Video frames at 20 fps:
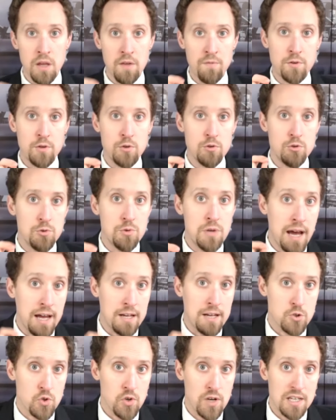if you do
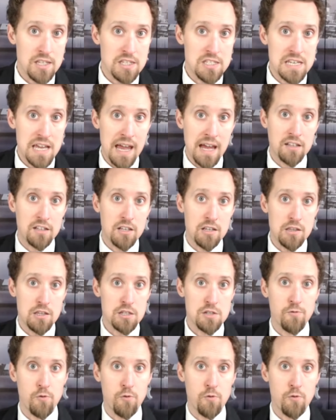not transact in this